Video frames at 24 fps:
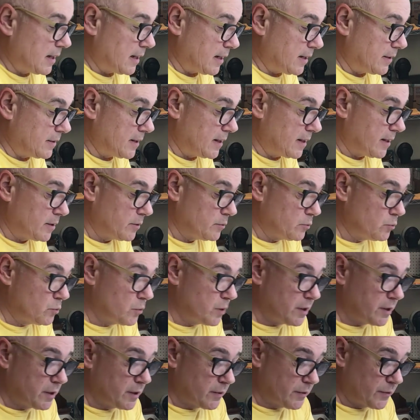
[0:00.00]
and then
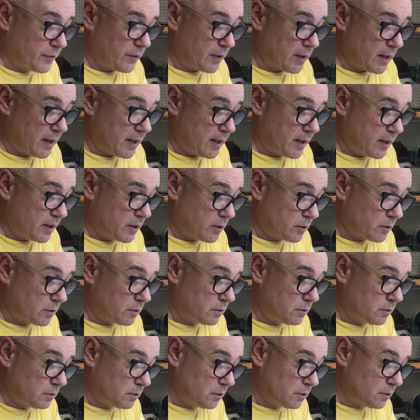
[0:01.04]
with a
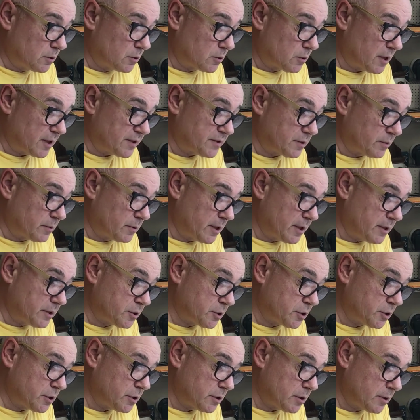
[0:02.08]
little crescent
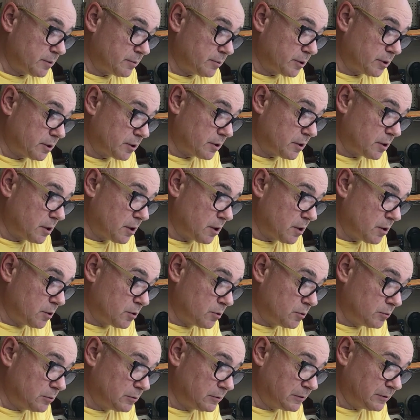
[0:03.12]
wrench, I'm going to
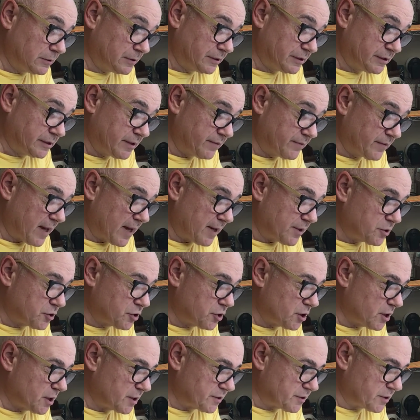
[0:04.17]
go give that
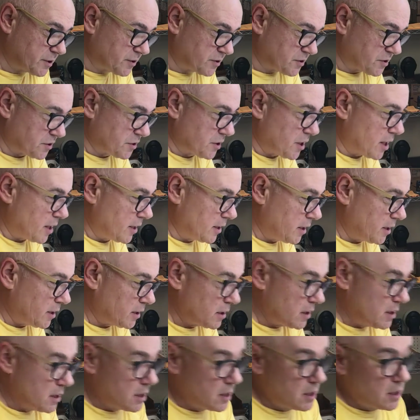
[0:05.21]
just a snug.
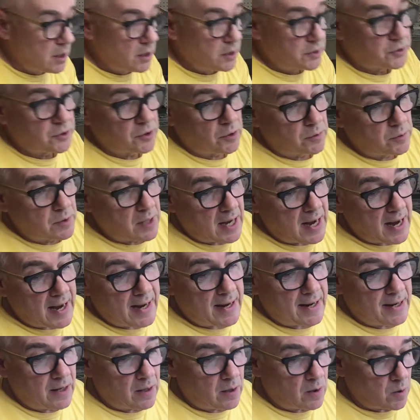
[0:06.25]
So
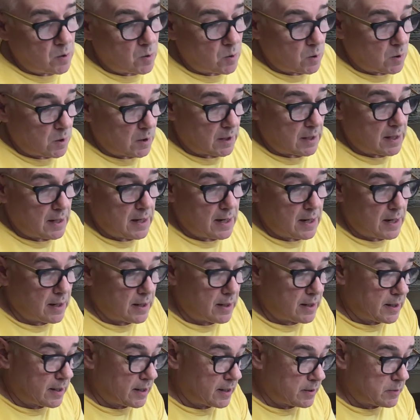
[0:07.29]
now
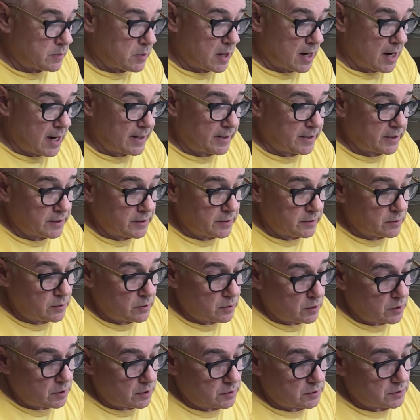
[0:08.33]
I
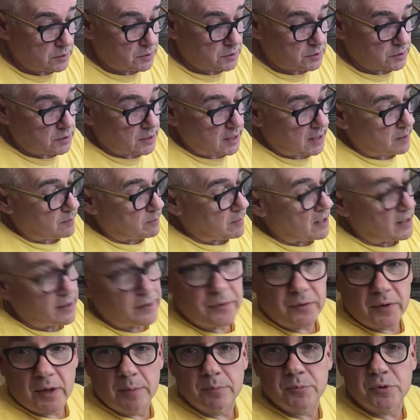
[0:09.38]
can take my
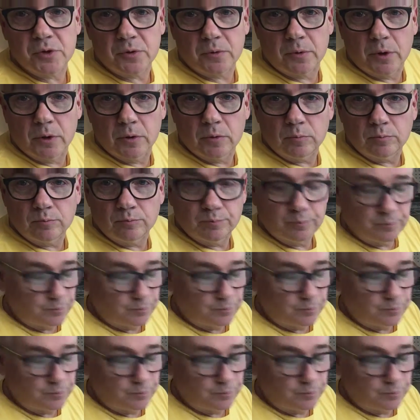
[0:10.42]
thumb screw